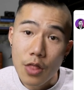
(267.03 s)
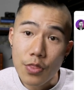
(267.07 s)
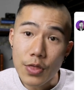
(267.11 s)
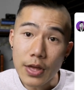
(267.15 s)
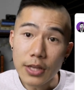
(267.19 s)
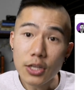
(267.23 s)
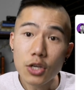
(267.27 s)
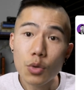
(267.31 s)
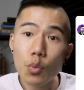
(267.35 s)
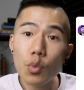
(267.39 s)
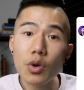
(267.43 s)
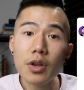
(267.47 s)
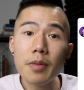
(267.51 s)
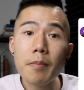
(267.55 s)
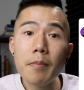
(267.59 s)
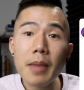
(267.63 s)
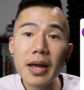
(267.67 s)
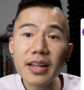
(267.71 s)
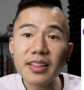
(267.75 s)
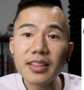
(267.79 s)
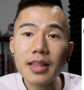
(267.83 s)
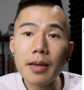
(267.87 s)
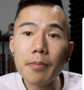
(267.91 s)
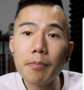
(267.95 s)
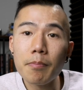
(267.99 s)
Then you want to
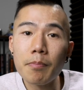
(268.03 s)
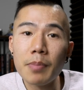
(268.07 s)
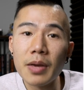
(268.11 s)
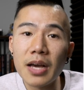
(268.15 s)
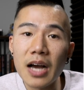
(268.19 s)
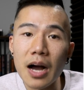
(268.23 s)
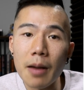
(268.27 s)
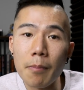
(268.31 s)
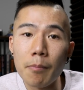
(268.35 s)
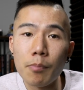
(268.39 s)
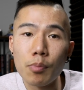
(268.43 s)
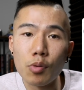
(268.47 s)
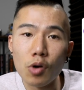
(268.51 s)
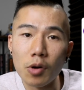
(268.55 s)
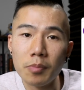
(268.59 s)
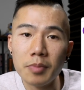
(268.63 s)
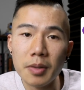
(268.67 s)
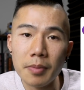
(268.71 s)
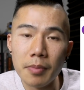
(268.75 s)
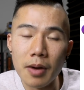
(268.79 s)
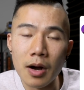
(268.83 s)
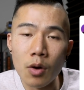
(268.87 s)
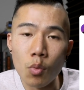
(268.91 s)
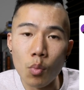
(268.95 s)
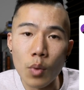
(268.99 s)
make them become
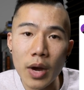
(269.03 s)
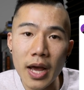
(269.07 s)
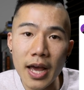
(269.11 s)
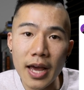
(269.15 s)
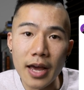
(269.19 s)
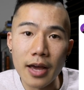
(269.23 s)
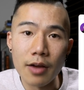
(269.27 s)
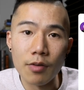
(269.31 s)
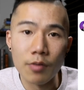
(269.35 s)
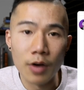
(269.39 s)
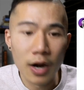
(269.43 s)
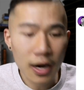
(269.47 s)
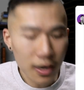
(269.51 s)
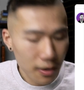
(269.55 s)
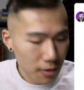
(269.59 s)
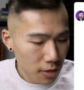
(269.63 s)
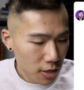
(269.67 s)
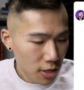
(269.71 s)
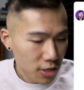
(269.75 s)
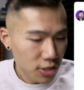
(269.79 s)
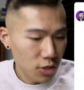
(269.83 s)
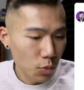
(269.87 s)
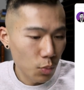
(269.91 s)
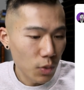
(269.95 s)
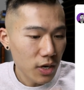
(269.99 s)
problem aware, right?
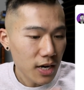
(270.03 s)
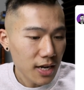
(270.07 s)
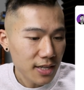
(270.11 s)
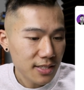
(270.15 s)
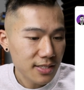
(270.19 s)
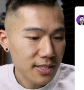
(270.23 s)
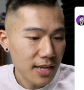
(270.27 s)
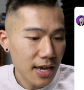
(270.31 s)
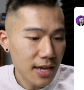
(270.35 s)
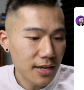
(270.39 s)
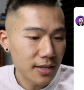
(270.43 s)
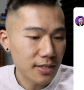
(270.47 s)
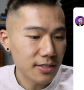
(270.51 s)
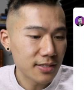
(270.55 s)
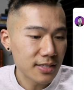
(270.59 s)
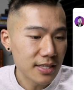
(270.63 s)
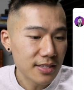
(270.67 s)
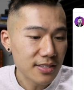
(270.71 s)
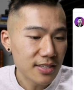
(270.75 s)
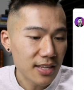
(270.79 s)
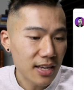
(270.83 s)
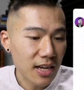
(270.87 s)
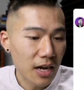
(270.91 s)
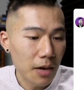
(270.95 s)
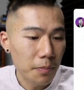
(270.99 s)
So when I said,
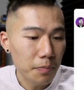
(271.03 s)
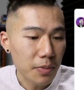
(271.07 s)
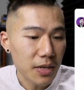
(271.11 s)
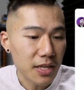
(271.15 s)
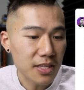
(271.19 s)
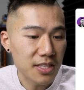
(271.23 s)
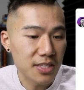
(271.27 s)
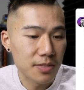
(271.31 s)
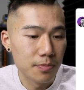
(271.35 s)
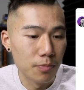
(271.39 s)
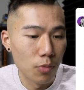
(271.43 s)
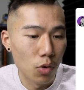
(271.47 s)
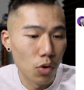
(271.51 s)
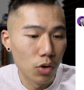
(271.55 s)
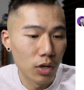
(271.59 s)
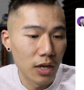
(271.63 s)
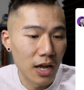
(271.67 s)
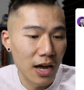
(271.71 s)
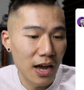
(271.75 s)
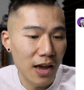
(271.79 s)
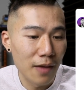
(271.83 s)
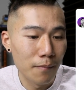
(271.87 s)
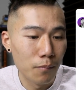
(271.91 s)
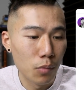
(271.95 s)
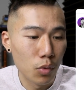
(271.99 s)
since the company is
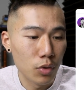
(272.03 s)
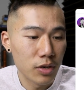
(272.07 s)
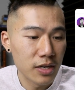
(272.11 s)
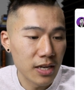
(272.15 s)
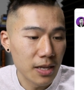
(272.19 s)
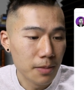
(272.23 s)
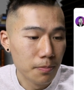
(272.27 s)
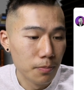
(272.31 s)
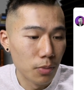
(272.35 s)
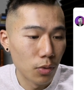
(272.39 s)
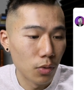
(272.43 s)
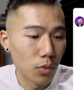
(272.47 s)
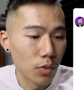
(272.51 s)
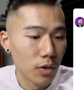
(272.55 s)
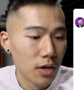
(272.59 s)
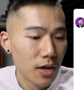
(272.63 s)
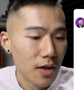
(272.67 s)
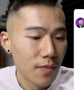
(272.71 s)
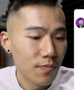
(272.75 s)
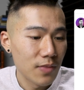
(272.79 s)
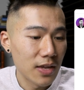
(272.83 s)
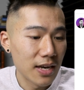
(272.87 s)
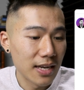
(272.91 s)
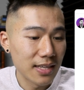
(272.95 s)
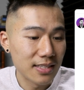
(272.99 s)
smaller and more nimble
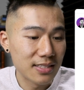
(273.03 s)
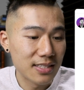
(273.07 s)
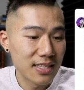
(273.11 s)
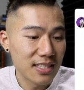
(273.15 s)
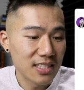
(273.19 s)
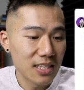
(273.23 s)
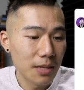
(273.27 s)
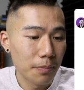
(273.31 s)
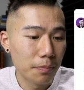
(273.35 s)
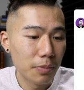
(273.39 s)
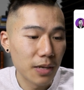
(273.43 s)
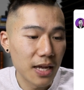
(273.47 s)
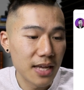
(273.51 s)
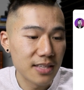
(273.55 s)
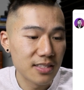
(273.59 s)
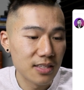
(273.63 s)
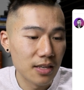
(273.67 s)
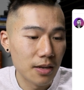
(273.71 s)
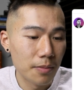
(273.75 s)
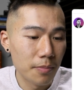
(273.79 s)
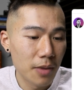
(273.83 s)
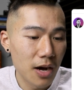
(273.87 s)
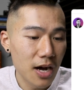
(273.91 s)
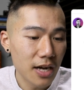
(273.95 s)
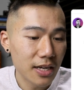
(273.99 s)
than existing players
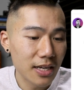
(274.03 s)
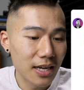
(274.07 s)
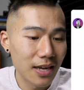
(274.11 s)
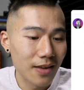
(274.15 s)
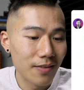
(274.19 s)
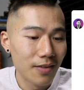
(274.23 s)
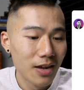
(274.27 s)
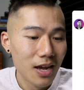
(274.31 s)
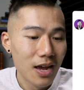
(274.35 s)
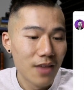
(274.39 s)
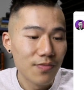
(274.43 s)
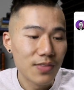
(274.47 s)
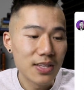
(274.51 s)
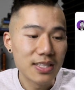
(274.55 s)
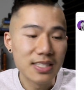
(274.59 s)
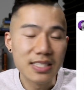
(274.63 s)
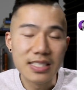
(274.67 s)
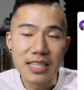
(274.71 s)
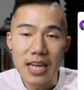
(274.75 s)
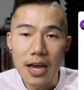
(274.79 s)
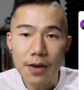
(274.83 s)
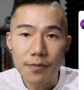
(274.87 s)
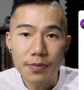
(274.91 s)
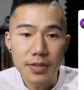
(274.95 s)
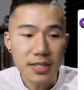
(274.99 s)
in the market, there's
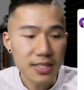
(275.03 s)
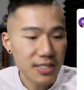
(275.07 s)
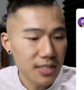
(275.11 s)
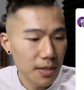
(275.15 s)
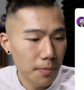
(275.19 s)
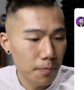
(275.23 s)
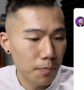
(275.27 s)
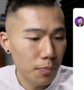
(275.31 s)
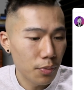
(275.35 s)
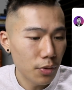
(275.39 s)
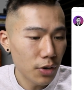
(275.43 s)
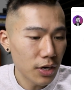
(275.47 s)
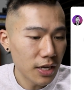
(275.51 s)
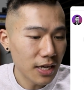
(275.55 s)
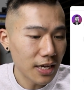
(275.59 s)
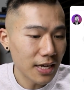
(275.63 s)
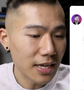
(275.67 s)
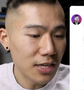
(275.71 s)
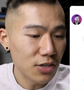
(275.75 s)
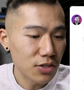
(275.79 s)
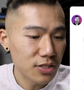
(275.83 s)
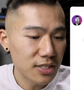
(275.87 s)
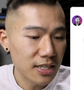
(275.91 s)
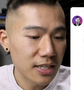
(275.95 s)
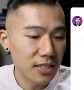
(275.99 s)
definitely some pretty
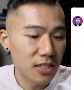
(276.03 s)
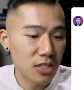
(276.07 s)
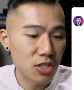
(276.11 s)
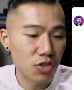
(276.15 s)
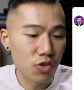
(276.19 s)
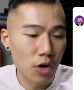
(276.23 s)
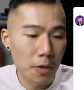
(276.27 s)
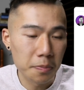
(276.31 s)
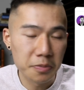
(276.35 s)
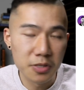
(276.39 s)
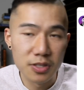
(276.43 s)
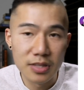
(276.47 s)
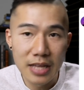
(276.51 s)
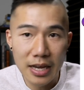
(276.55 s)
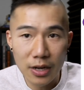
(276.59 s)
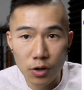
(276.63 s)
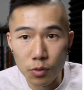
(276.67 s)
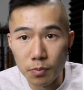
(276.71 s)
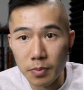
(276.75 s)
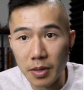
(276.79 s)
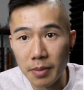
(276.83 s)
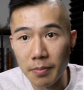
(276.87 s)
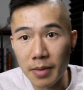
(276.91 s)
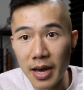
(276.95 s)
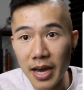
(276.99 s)
interesting disruption that
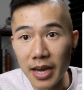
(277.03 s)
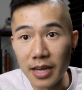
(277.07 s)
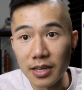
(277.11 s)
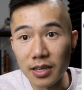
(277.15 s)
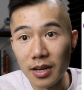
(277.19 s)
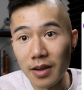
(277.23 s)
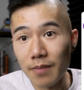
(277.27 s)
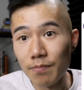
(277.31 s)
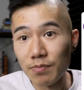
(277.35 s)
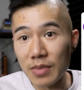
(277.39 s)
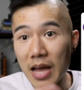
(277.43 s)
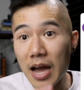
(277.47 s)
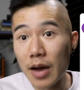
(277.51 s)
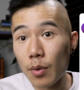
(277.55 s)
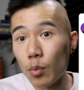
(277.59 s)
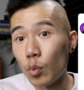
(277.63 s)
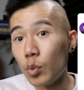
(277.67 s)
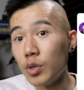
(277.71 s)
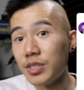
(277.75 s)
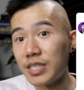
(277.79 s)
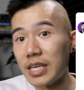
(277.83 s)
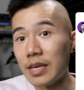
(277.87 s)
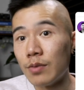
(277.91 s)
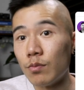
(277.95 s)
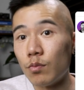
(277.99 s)
could be made. That
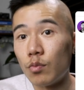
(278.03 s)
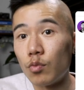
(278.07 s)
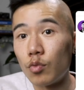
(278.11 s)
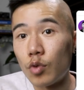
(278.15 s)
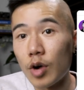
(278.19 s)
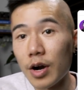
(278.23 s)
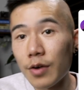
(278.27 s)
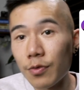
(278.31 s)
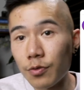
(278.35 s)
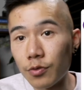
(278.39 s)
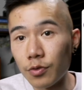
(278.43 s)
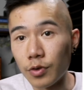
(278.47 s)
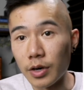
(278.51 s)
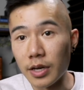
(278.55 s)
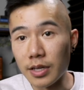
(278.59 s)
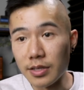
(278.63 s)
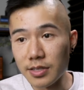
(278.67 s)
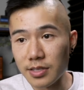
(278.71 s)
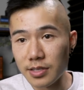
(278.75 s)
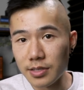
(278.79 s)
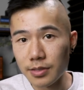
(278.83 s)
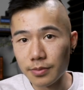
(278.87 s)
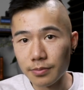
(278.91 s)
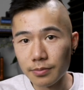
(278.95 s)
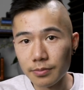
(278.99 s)
was in
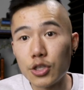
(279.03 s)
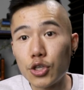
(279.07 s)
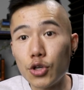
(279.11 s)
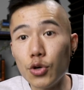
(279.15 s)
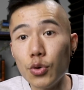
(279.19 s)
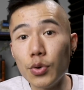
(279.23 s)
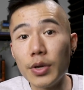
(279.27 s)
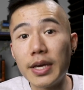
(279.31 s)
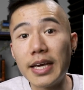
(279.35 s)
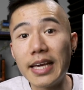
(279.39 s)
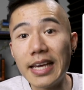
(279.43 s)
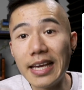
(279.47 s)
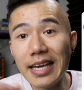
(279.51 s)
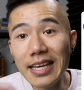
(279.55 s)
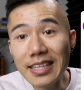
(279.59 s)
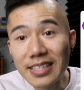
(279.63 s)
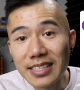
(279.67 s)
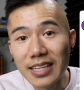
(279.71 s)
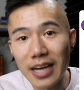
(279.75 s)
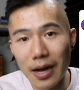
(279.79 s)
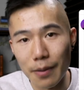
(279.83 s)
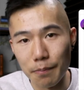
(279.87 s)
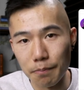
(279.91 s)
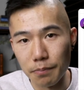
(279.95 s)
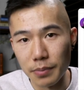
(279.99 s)
reference to
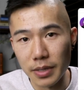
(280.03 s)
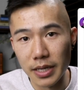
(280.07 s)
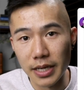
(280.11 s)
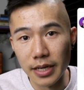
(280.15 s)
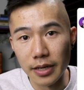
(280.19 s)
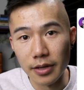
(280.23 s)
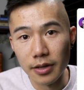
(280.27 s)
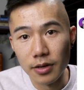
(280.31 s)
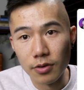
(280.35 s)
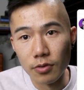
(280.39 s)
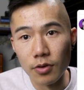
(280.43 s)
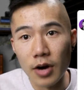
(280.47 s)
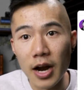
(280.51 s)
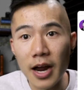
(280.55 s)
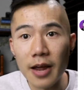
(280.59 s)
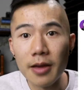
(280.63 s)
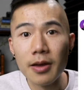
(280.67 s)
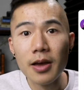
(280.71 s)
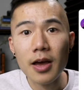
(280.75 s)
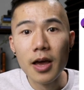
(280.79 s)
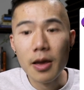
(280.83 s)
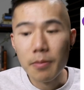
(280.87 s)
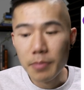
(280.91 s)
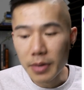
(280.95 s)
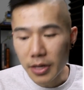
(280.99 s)
his company, right?
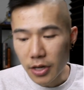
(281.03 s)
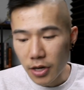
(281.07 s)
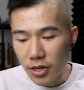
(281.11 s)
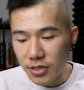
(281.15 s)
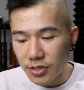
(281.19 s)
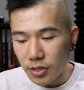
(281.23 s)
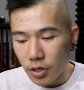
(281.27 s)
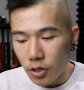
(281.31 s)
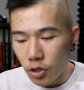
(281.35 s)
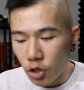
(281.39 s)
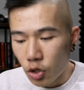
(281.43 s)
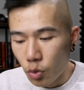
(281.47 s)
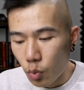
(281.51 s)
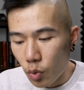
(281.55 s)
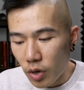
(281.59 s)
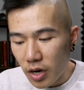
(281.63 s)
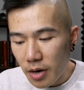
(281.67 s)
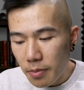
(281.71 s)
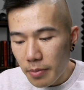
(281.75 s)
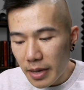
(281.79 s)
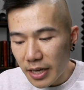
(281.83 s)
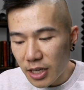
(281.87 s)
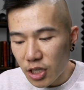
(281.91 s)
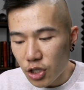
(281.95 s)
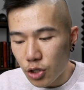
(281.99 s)
Because you
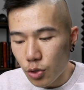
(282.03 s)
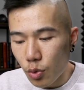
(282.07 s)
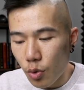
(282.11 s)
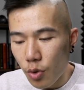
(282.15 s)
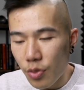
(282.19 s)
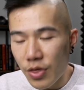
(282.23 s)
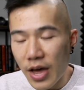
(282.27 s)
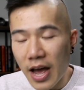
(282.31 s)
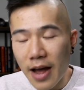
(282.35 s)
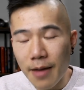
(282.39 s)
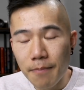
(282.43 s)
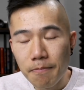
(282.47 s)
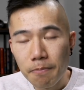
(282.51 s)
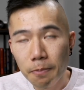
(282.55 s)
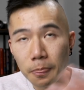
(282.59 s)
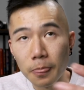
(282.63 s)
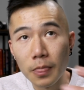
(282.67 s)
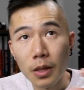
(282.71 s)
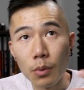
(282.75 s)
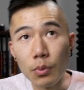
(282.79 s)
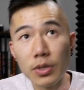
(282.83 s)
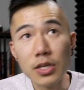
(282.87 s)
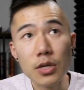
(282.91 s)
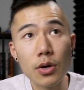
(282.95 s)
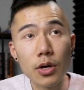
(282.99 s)
want to make sure that
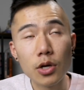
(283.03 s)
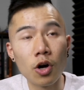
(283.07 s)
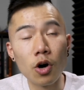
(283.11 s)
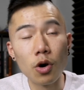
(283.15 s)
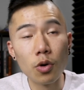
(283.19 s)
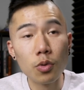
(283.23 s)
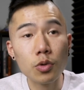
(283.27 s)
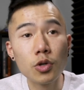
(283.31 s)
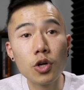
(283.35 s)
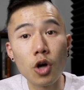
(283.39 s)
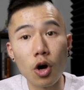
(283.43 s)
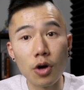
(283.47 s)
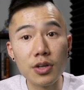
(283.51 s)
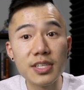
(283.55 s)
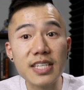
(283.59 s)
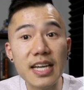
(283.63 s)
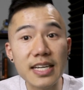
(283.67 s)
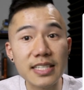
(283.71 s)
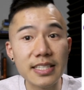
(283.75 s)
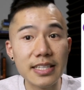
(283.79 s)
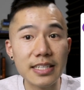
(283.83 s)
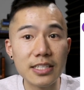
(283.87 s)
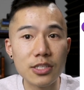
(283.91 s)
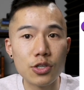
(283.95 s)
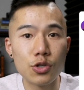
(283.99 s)
when you're cold
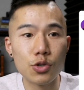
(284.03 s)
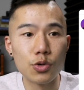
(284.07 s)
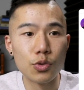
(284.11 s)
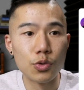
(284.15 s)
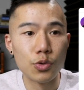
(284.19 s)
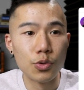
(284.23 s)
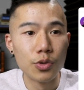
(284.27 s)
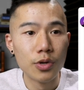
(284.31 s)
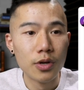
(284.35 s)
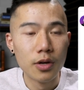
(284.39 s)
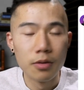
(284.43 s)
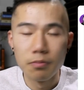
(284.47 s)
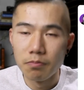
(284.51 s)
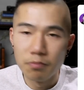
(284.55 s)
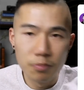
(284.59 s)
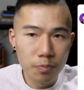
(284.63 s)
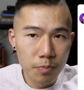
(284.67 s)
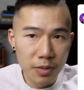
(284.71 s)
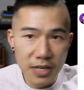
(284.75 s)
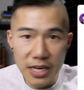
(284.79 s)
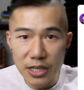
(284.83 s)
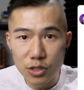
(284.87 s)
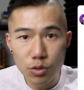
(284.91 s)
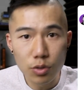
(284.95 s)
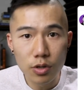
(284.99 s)
contacting to
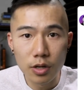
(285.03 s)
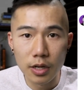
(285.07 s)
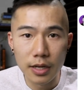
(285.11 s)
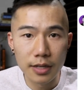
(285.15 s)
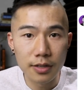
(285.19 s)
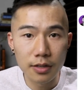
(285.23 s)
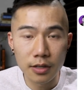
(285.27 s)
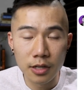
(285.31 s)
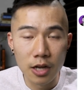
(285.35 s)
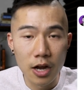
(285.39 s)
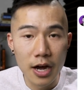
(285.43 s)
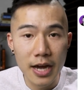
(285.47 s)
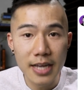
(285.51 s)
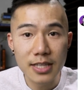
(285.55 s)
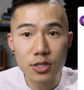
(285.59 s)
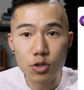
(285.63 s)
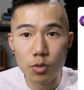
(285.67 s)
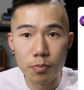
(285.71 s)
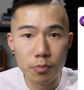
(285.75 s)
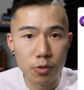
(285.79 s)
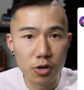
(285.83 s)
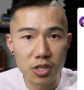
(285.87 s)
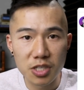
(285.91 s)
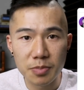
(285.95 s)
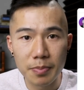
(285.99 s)
potential clients
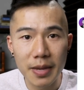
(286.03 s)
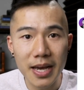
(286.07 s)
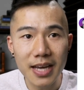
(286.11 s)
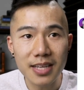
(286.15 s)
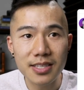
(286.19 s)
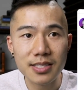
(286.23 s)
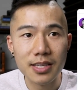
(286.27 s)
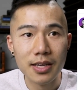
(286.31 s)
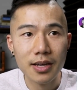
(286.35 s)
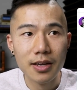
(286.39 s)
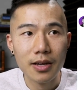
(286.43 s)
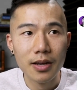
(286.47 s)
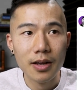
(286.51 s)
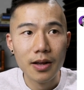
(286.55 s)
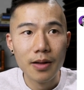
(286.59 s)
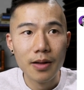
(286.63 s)
or prospects,